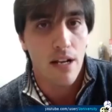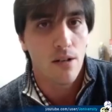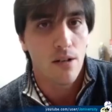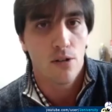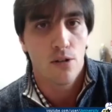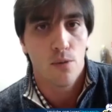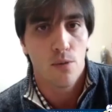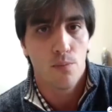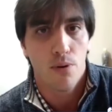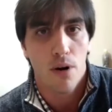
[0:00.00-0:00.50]

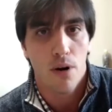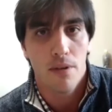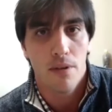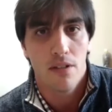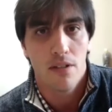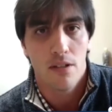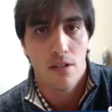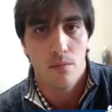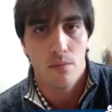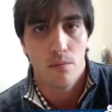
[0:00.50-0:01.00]
Racial
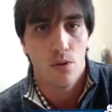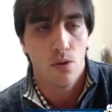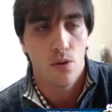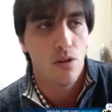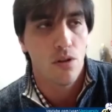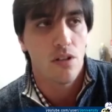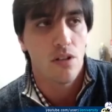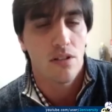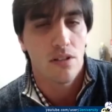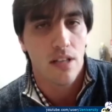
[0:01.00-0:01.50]
supremacism
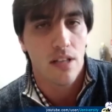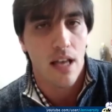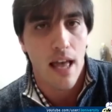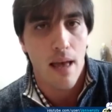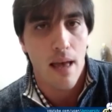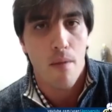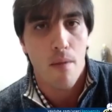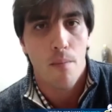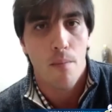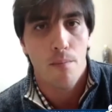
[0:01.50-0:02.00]
to the
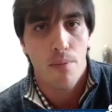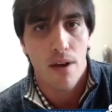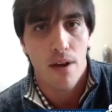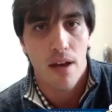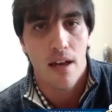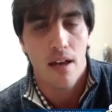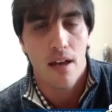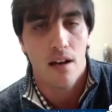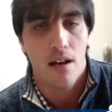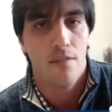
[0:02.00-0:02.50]
same
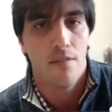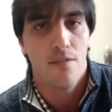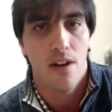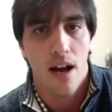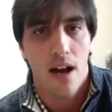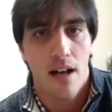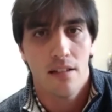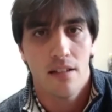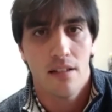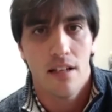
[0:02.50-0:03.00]
peak of
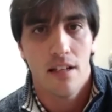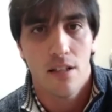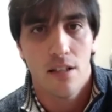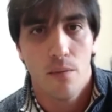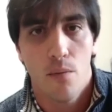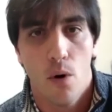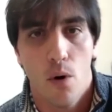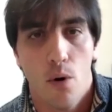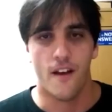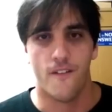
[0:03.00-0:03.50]

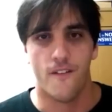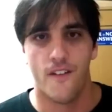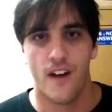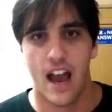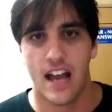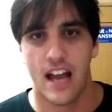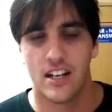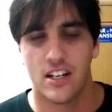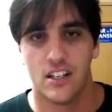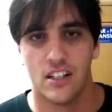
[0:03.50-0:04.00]
Nazism. A
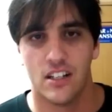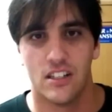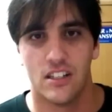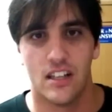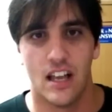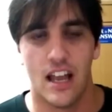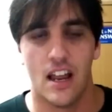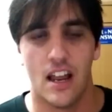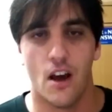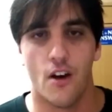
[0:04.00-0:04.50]
fascist
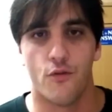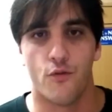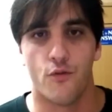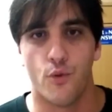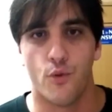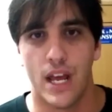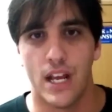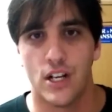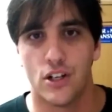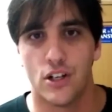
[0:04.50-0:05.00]
state
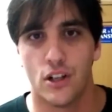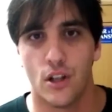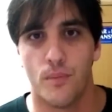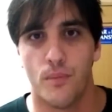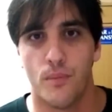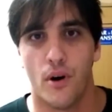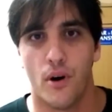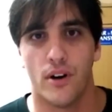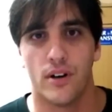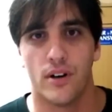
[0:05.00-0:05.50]
of racial
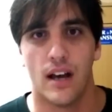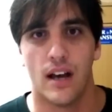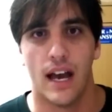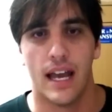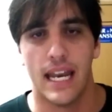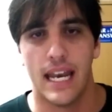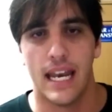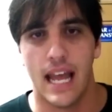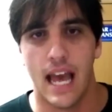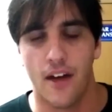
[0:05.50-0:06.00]

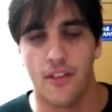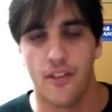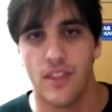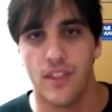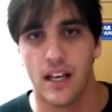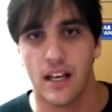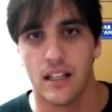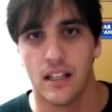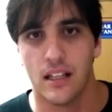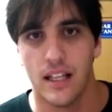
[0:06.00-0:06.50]
apartheid and
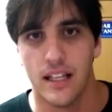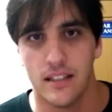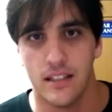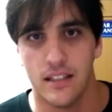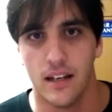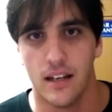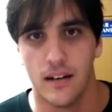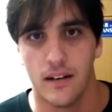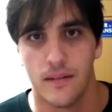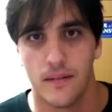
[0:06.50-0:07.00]
ethnic
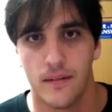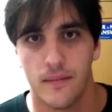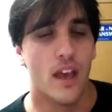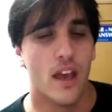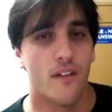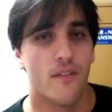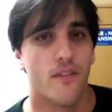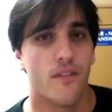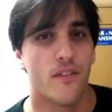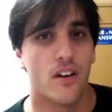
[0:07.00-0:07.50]
cleansing. We
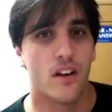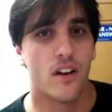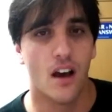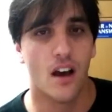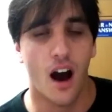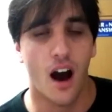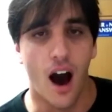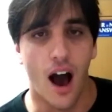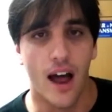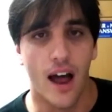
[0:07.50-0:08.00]
have
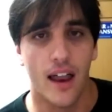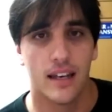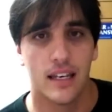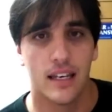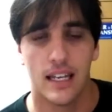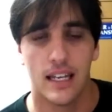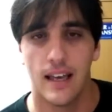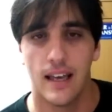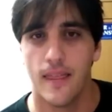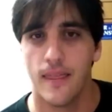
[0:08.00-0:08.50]

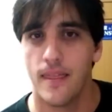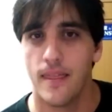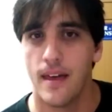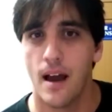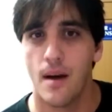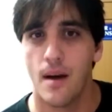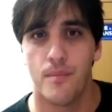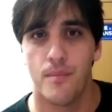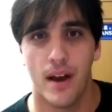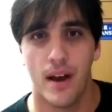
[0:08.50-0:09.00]
got to get
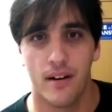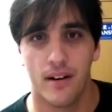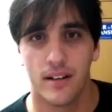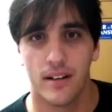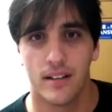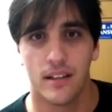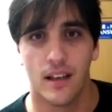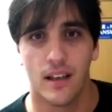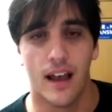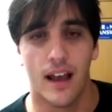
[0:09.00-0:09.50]
that
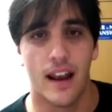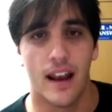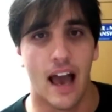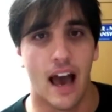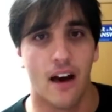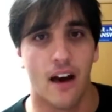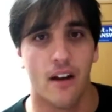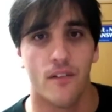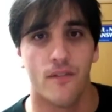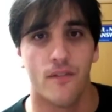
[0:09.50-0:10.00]
parasite
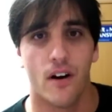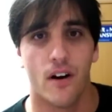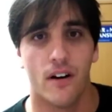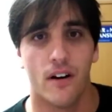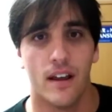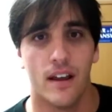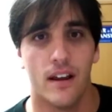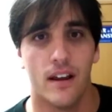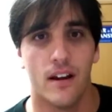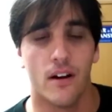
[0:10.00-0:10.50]
out of
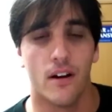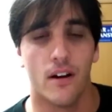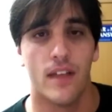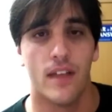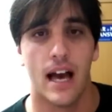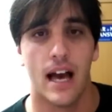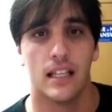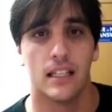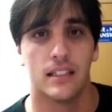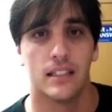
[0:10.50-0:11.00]
our ear.
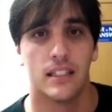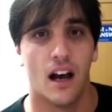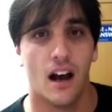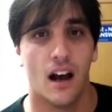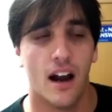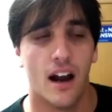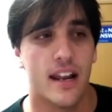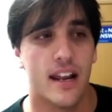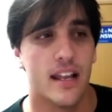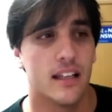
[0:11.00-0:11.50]
That
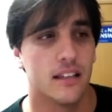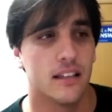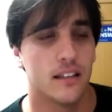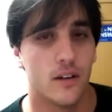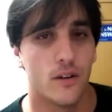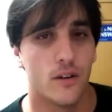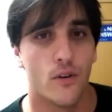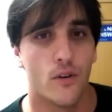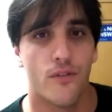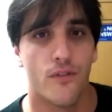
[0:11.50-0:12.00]
tiny
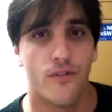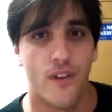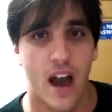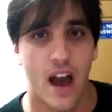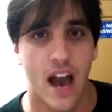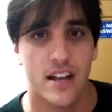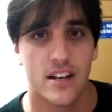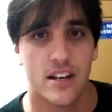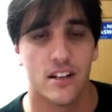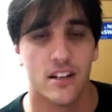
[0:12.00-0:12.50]
little
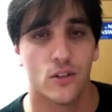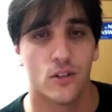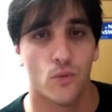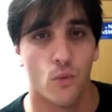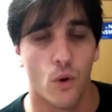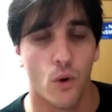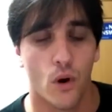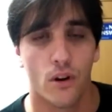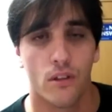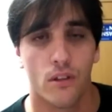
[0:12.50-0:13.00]

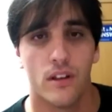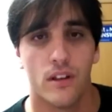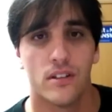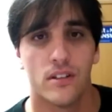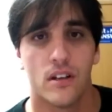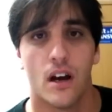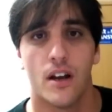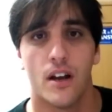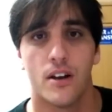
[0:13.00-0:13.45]
fascist worthless